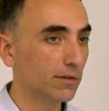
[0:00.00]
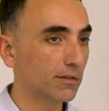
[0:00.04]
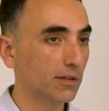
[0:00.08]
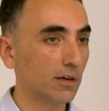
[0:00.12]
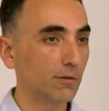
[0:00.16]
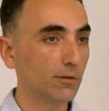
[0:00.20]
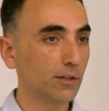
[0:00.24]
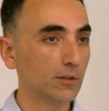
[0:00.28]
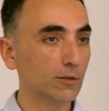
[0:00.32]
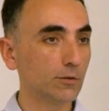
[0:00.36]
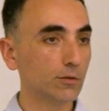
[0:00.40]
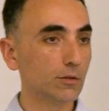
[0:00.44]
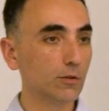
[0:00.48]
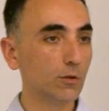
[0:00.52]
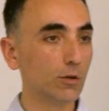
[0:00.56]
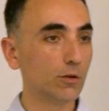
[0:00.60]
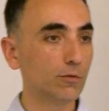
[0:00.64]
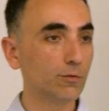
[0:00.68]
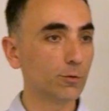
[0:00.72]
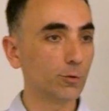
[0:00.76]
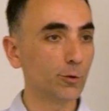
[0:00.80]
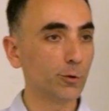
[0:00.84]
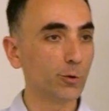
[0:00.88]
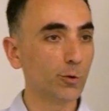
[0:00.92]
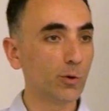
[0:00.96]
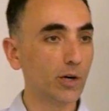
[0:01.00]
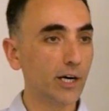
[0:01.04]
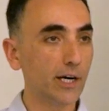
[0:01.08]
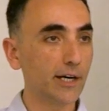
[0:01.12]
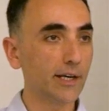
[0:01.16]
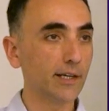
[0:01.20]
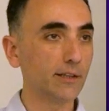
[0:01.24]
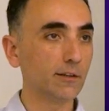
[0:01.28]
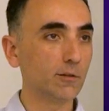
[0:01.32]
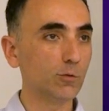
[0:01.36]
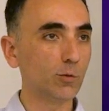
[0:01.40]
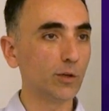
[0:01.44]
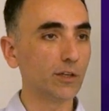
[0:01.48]
Someone could go through UI
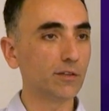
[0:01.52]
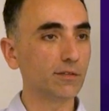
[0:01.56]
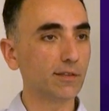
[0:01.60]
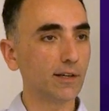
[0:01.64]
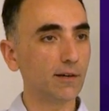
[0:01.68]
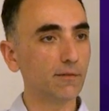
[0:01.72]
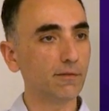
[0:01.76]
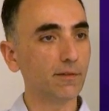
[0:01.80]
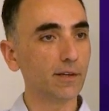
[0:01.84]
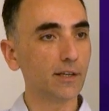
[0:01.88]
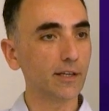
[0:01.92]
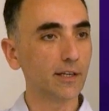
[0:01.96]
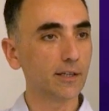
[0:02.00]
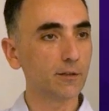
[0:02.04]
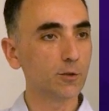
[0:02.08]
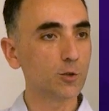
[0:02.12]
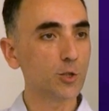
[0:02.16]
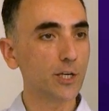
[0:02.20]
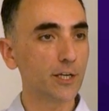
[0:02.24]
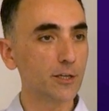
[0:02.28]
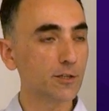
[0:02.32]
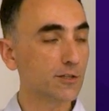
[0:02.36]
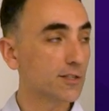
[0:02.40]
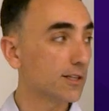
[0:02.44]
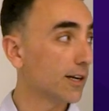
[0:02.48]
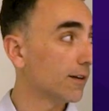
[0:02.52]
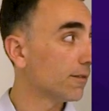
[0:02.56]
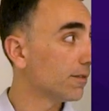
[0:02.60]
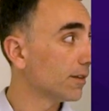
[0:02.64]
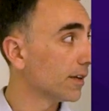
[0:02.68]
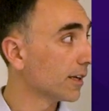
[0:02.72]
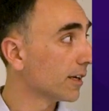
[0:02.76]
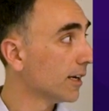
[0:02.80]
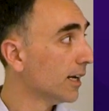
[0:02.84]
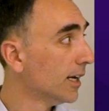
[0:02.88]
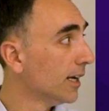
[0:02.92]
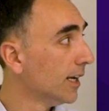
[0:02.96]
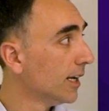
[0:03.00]
and tweak something and change
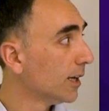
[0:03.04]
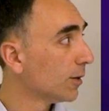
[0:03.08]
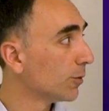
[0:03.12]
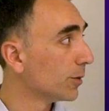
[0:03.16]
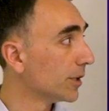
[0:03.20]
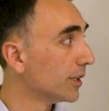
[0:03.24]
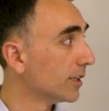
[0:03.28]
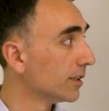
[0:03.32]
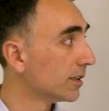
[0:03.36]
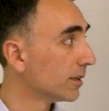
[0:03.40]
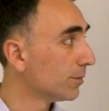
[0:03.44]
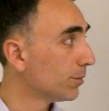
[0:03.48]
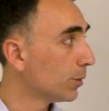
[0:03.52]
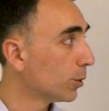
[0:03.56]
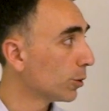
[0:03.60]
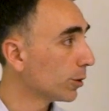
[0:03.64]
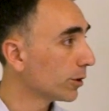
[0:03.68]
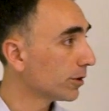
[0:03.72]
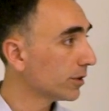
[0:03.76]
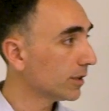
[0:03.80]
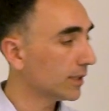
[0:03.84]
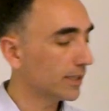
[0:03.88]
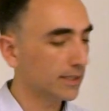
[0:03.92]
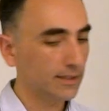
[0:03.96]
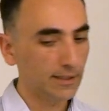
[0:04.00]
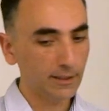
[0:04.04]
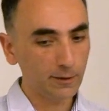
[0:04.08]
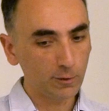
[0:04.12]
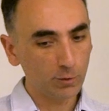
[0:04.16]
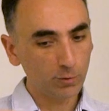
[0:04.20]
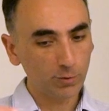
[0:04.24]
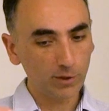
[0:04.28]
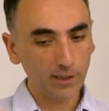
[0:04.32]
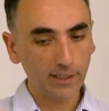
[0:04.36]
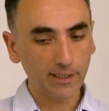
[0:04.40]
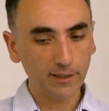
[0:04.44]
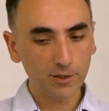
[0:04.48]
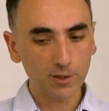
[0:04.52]
something within the portal, and then you
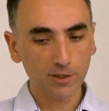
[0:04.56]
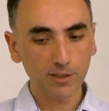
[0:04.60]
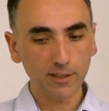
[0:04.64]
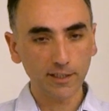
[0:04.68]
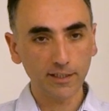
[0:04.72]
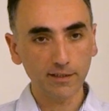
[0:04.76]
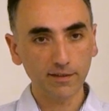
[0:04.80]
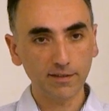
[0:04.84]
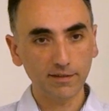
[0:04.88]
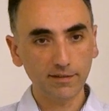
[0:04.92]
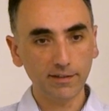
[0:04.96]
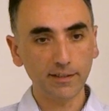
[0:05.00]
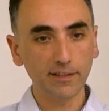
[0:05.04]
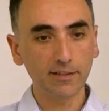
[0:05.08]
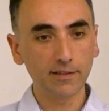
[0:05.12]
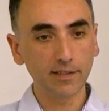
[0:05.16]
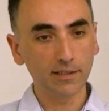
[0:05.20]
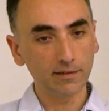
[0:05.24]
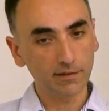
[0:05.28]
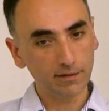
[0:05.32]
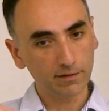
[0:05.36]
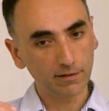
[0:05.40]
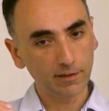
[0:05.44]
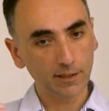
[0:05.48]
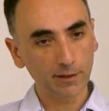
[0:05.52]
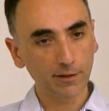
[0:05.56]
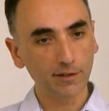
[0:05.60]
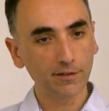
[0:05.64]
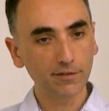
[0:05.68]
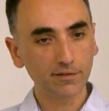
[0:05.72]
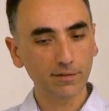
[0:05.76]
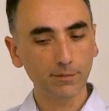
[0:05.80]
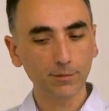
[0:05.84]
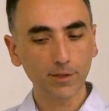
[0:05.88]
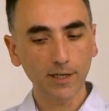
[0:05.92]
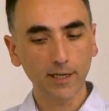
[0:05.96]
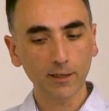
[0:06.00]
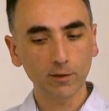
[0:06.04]
will actually see that there is
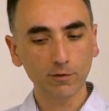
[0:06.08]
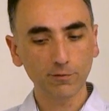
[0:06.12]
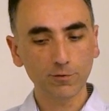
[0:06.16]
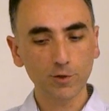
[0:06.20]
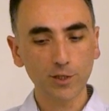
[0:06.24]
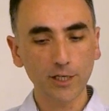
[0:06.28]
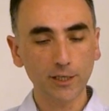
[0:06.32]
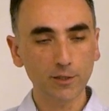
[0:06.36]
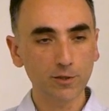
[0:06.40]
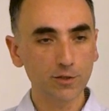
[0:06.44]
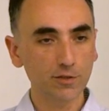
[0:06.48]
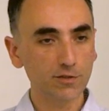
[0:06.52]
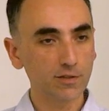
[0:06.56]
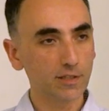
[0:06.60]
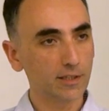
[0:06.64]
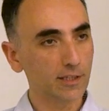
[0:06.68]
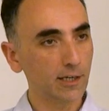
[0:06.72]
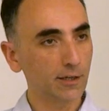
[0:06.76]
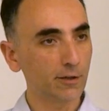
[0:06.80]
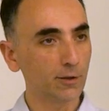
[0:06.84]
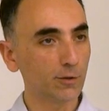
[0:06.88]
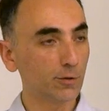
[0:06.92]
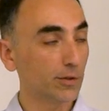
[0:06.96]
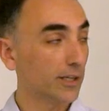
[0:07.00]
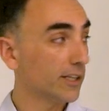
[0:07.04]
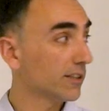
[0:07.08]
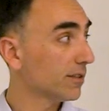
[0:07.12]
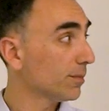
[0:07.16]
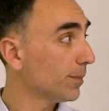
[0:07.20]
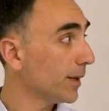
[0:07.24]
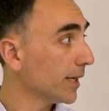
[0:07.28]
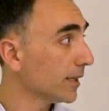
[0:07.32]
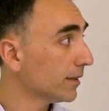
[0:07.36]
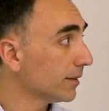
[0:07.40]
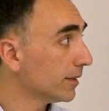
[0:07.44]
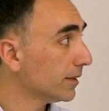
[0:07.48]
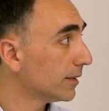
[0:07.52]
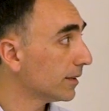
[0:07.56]
some kind of changes that are not
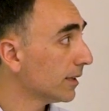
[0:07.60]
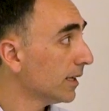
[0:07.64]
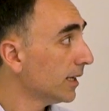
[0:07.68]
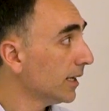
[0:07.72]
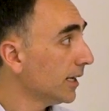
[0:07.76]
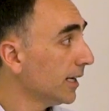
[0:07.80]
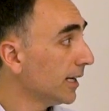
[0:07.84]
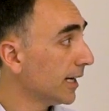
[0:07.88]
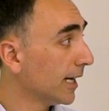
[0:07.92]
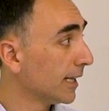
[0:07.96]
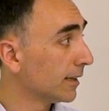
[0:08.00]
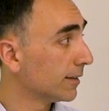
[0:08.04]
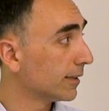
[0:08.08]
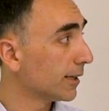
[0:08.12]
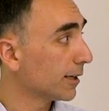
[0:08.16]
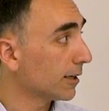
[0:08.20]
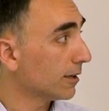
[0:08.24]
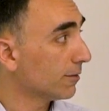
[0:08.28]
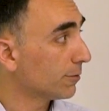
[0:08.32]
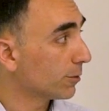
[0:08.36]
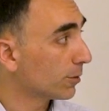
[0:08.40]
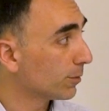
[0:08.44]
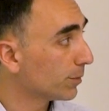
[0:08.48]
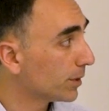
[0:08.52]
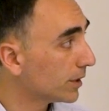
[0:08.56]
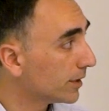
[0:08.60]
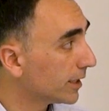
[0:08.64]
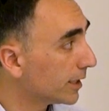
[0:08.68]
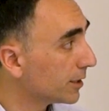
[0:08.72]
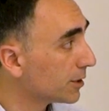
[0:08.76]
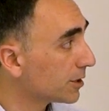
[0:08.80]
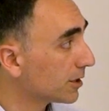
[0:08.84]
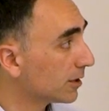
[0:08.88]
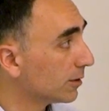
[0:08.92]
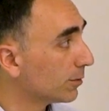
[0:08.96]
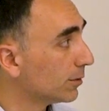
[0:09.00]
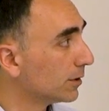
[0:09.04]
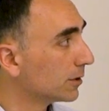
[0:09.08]
expected, and Terraform
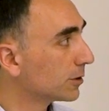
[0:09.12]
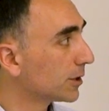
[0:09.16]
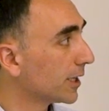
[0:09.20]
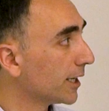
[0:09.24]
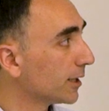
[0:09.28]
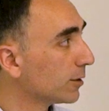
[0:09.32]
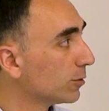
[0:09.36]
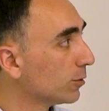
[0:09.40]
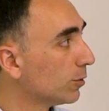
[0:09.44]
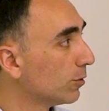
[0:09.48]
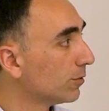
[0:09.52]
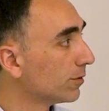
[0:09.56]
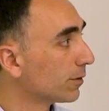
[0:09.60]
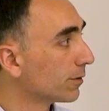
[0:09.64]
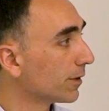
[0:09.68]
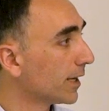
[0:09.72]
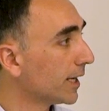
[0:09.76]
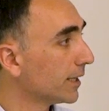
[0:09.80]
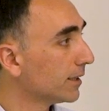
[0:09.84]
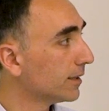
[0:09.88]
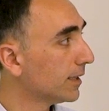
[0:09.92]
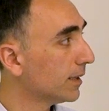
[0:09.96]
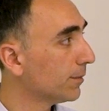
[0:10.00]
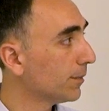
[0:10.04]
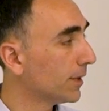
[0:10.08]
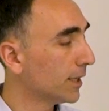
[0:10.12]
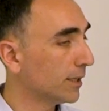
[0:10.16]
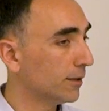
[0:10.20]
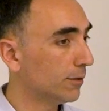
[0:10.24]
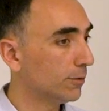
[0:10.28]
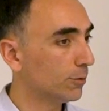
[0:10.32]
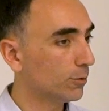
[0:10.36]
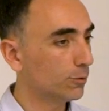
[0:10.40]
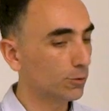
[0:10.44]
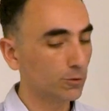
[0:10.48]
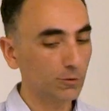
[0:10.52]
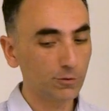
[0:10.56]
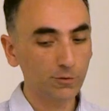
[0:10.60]
potential will try to override them, and
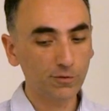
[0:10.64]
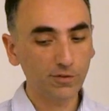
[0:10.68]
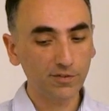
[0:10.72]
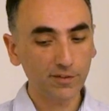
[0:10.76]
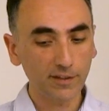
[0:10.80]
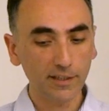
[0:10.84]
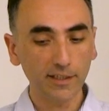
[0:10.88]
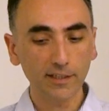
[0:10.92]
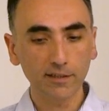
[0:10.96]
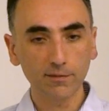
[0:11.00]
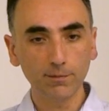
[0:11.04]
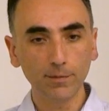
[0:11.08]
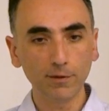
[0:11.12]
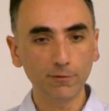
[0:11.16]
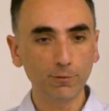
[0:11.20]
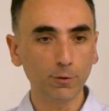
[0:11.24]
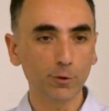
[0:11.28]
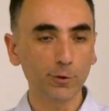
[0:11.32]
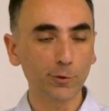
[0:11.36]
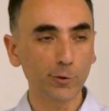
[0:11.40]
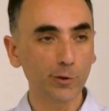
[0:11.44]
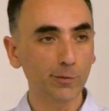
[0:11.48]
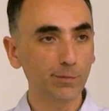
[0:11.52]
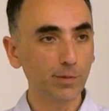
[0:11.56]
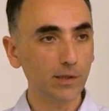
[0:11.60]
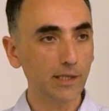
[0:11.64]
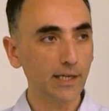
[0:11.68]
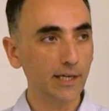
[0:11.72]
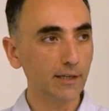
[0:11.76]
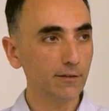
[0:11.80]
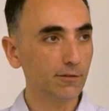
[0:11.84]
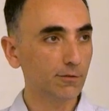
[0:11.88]
you could see it before you apply.